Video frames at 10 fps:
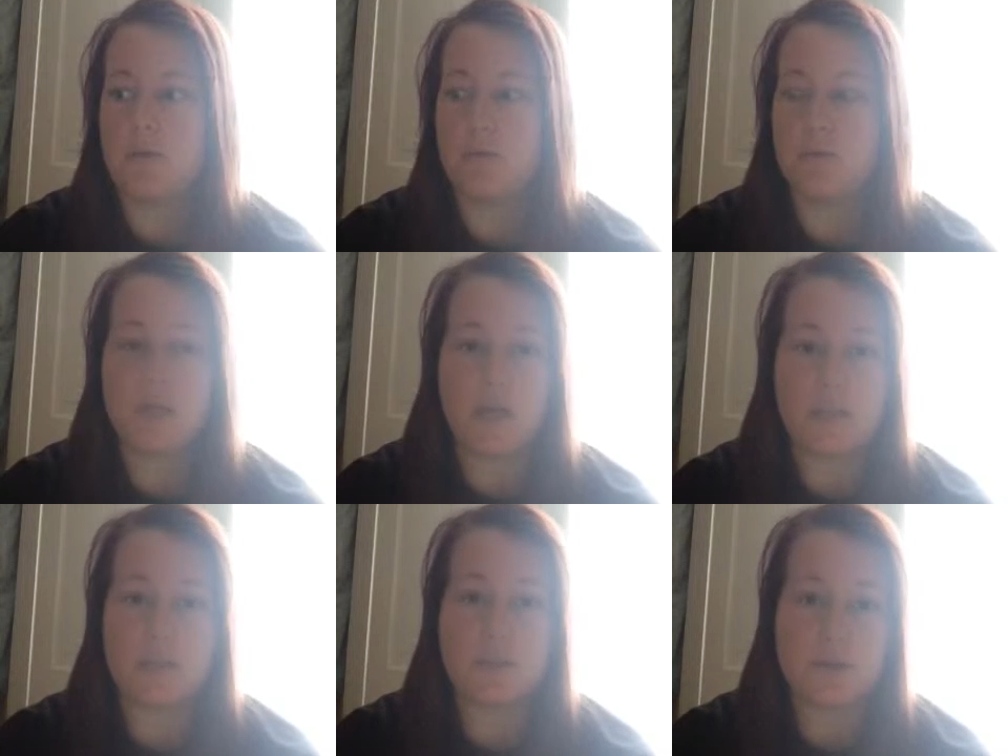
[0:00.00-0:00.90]
Most
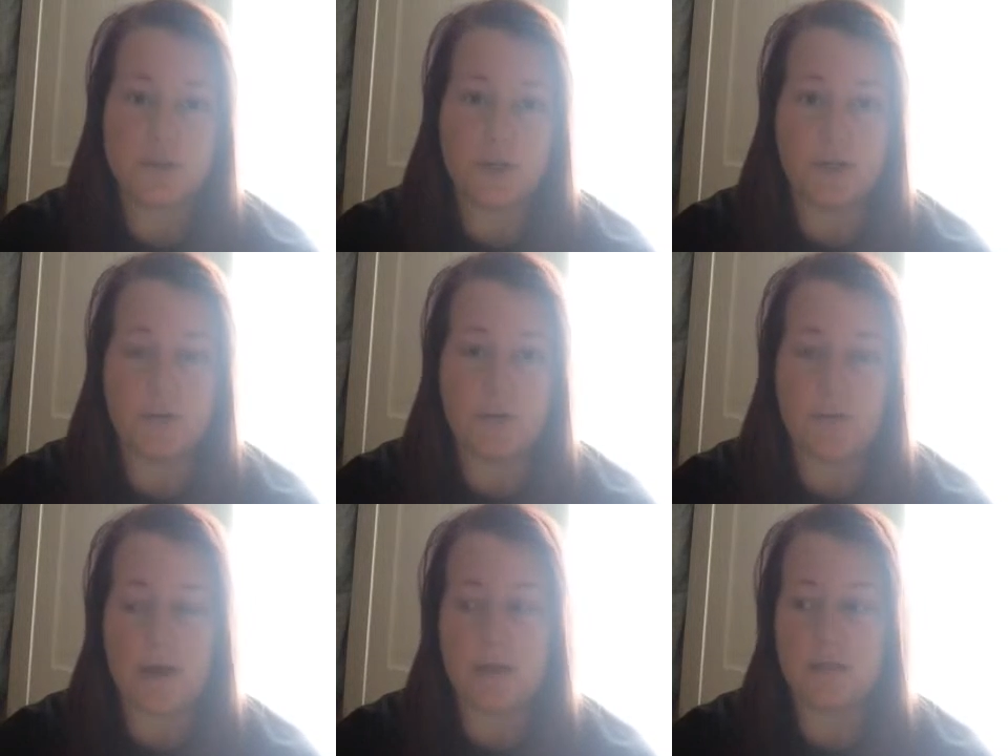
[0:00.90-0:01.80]
cases are treated with
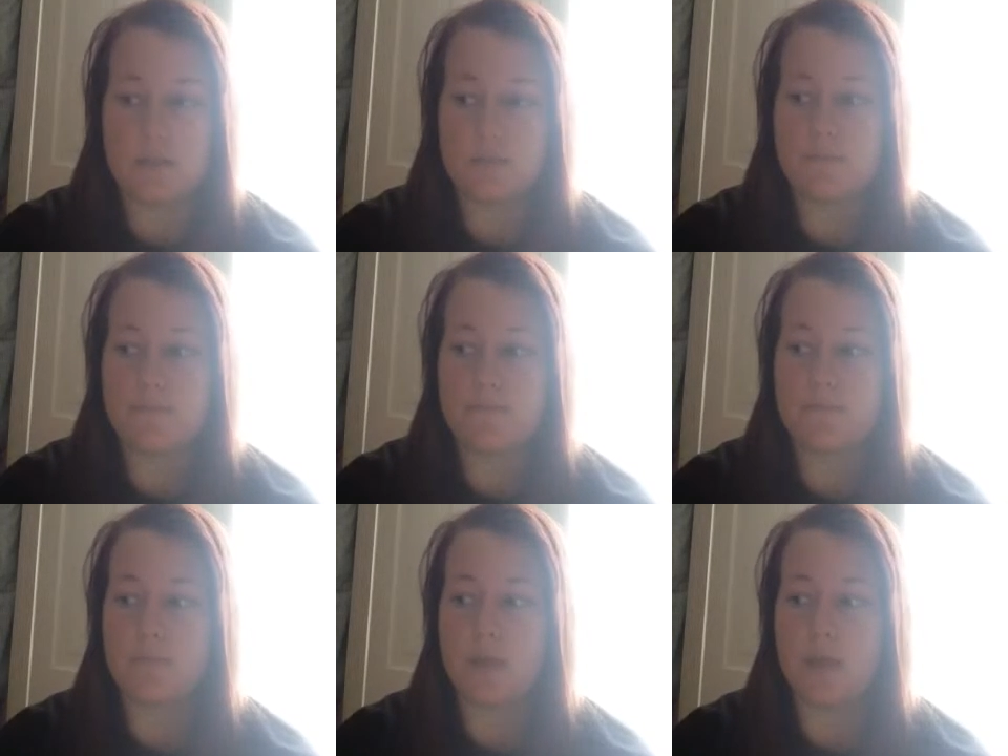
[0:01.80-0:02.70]
meds,
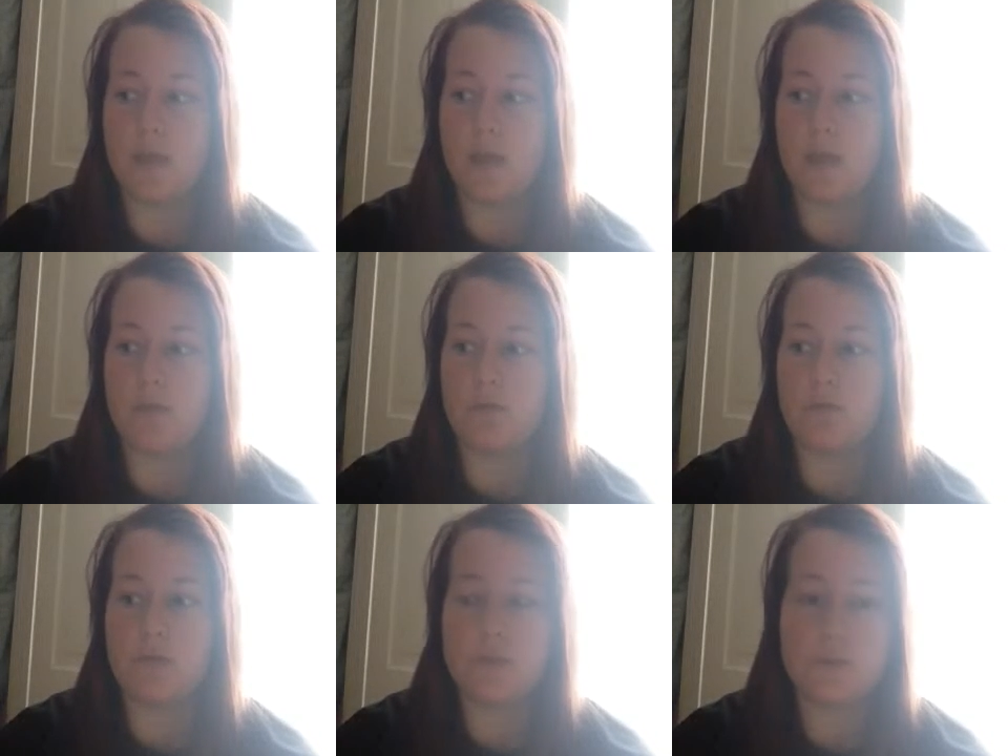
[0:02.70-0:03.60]
and
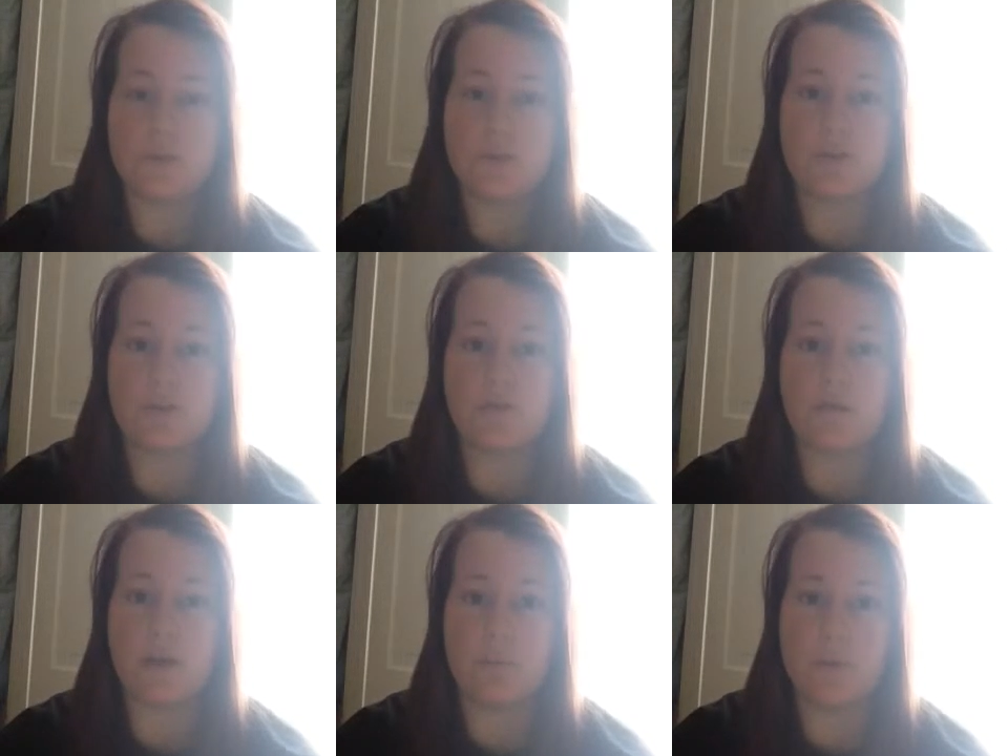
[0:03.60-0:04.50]
researchers are
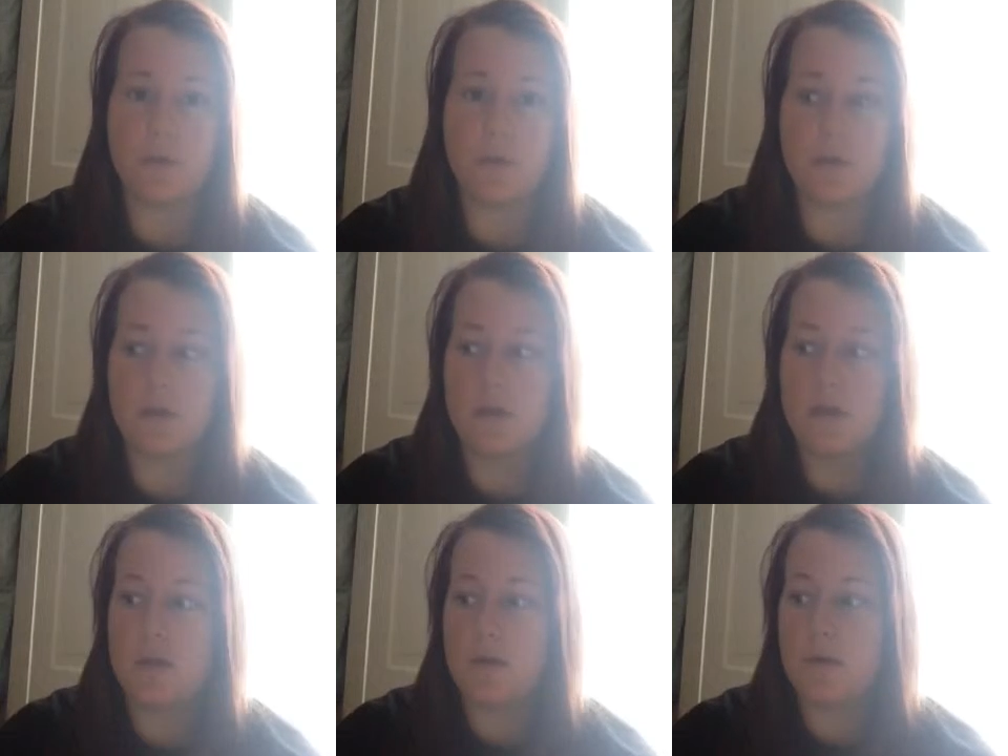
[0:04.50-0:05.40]
developing
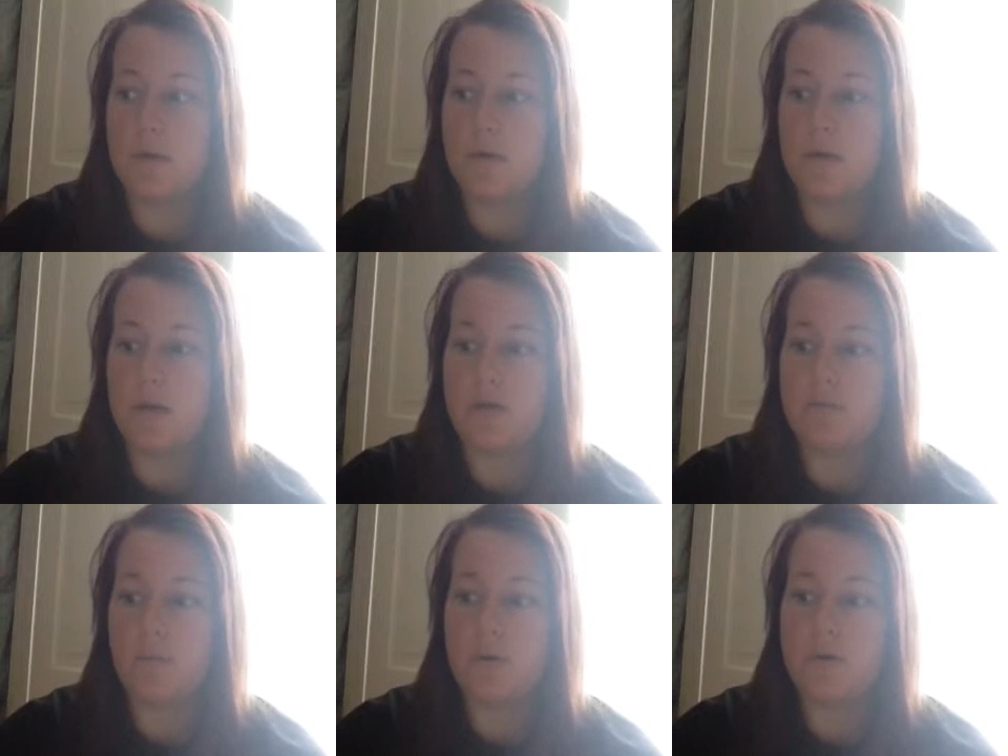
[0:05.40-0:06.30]

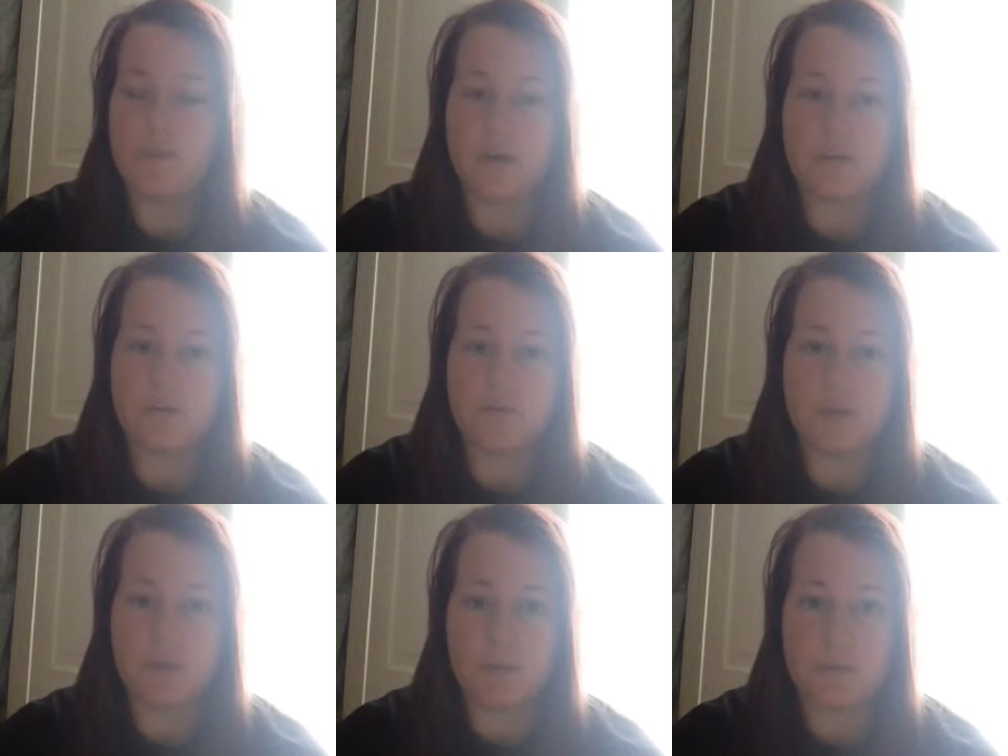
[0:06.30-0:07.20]
more effective
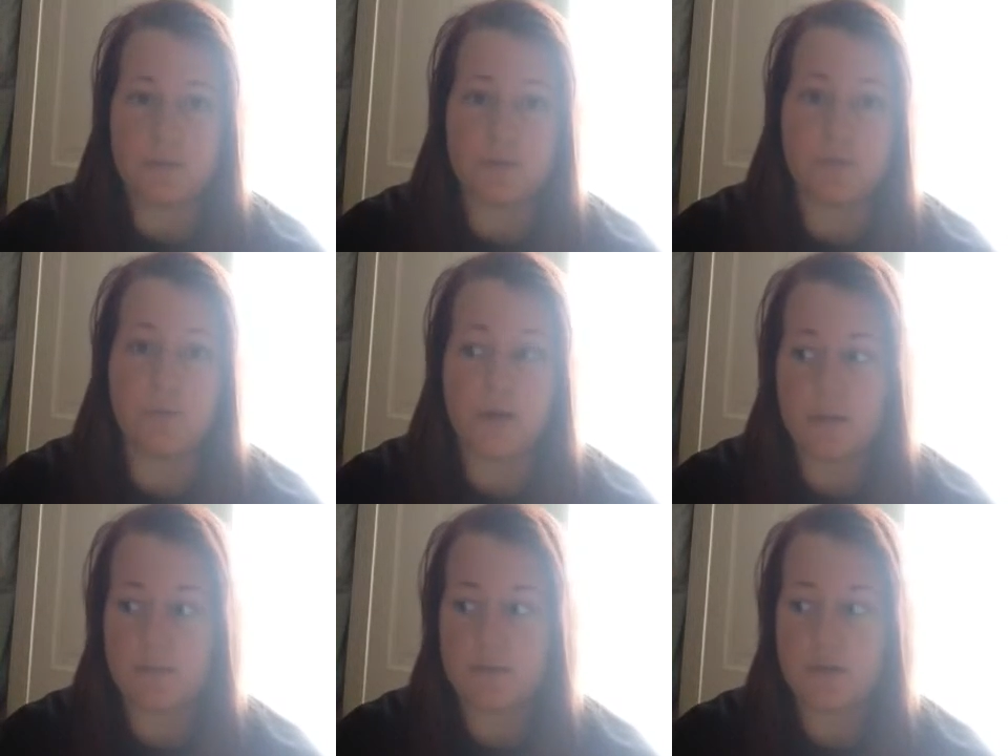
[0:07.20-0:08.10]
treatments such as
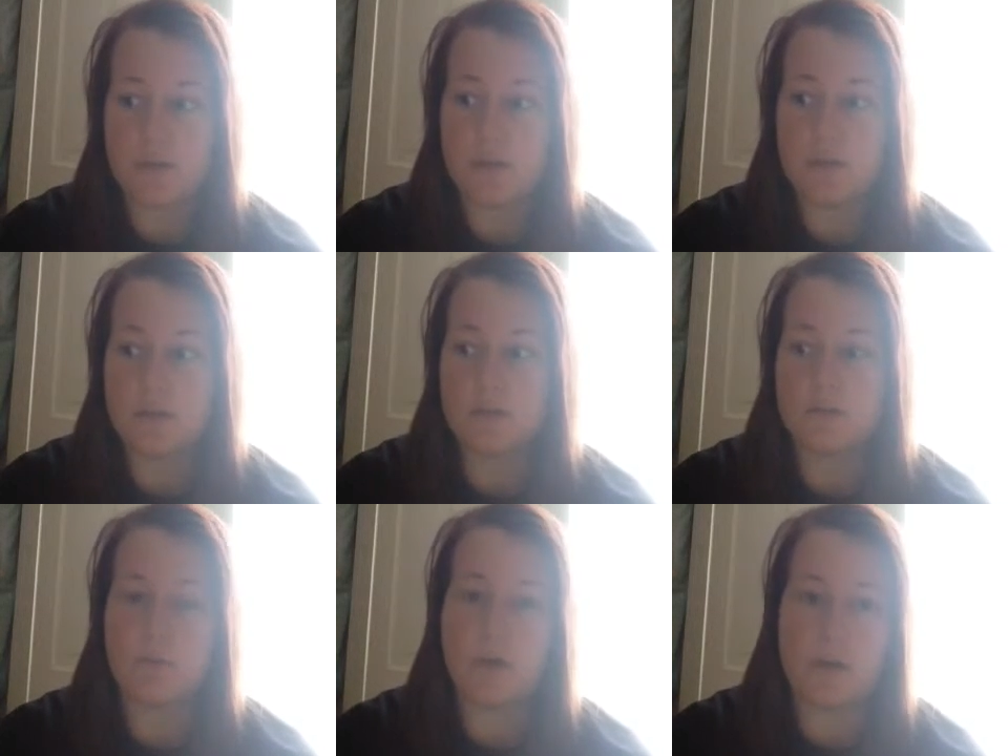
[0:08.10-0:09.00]
brain imaging
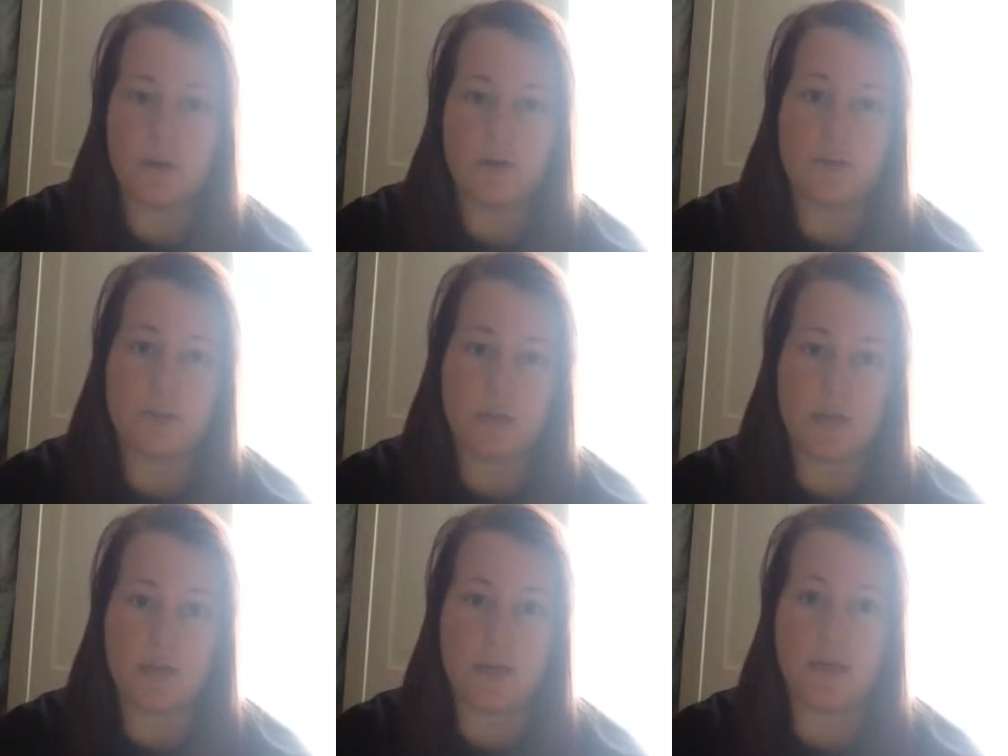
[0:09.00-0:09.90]
to better
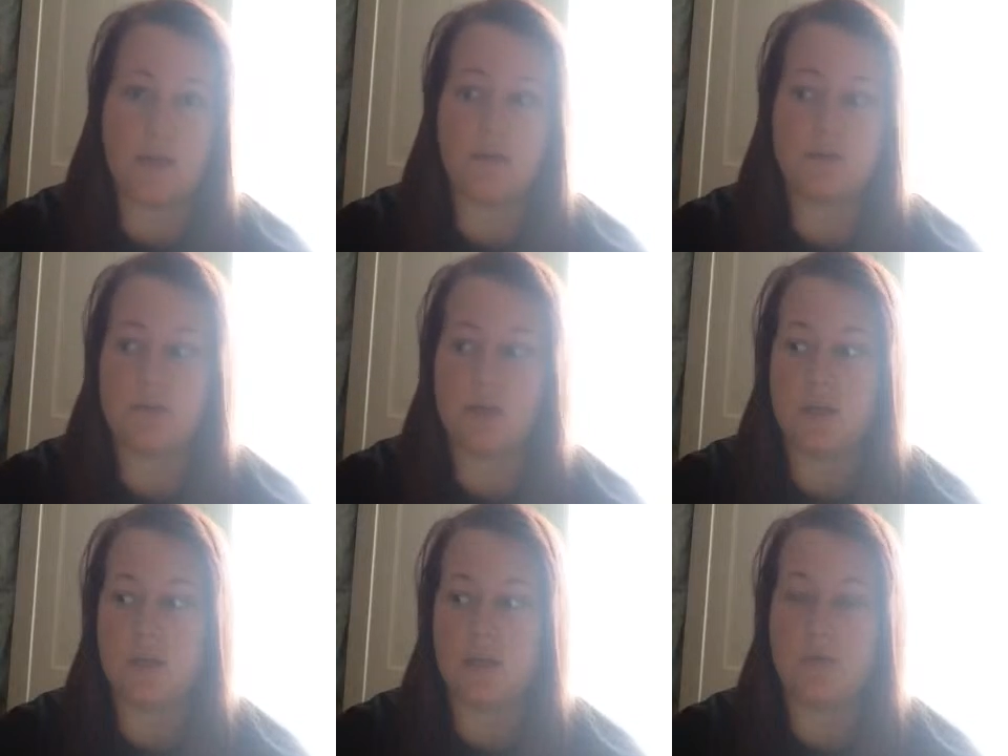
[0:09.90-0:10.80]
understand
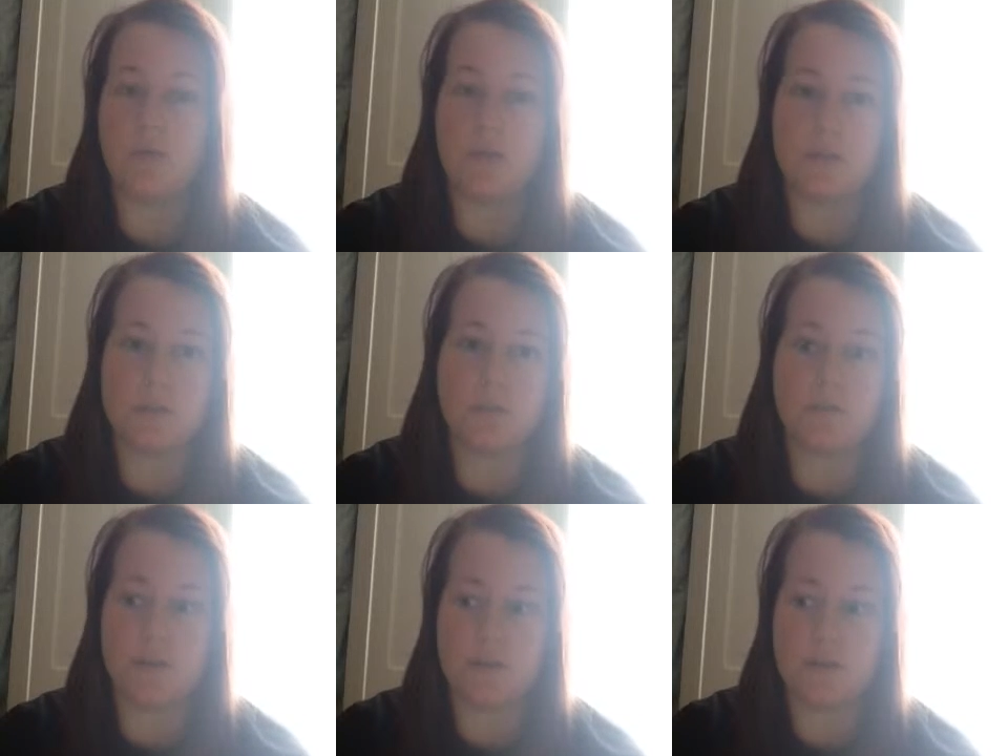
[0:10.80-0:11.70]
ADHD and ways to
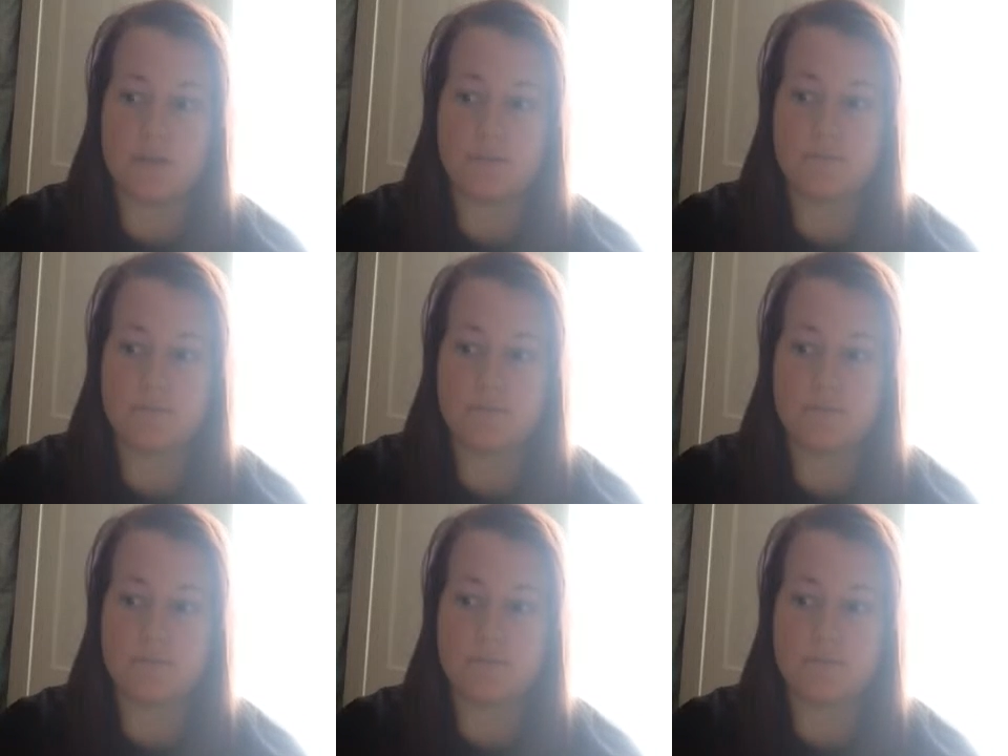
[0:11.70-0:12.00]
prevent it.